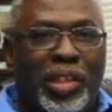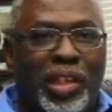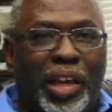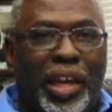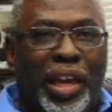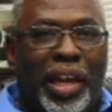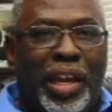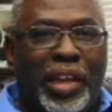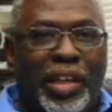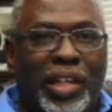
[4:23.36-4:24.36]

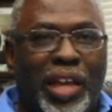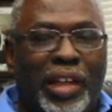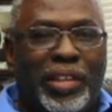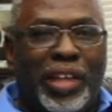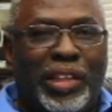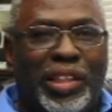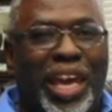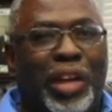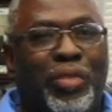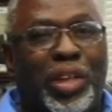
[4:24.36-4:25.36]
And I think they
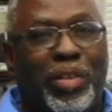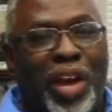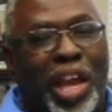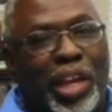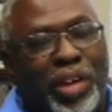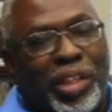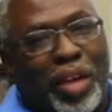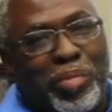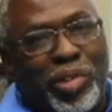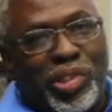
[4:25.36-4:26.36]
got to reevaluate
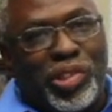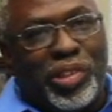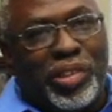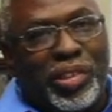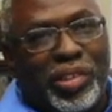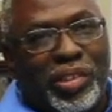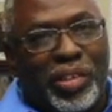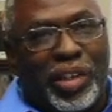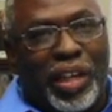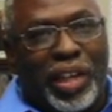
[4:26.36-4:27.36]
that position,
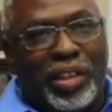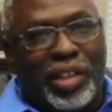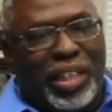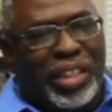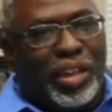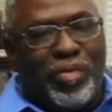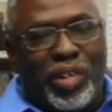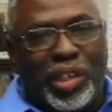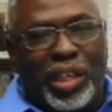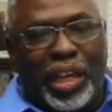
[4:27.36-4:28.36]
okay? I think they
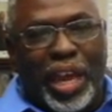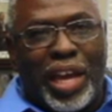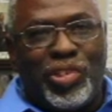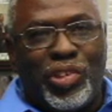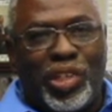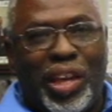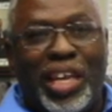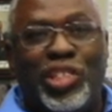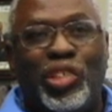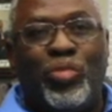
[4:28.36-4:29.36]
really got to ask themselves,
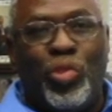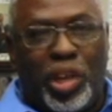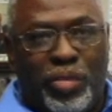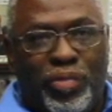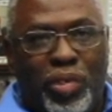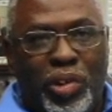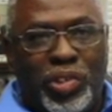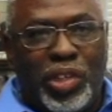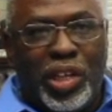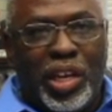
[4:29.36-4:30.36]
is it working for
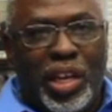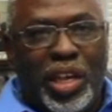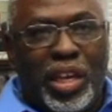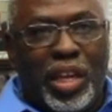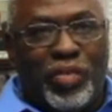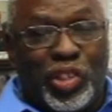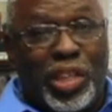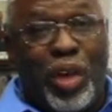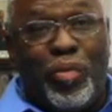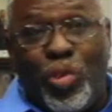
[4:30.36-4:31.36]
us? If it's
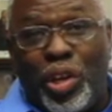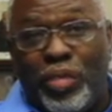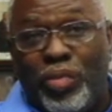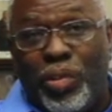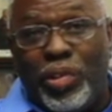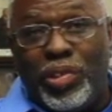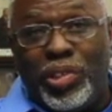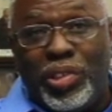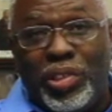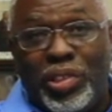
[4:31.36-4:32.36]
not working for
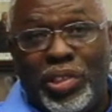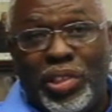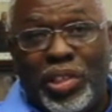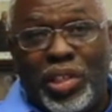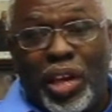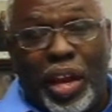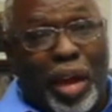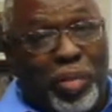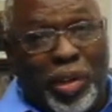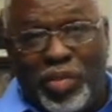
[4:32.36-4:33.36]
us, and I
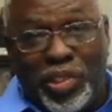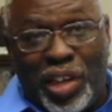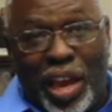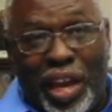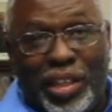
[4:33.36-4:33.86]
believe it's not,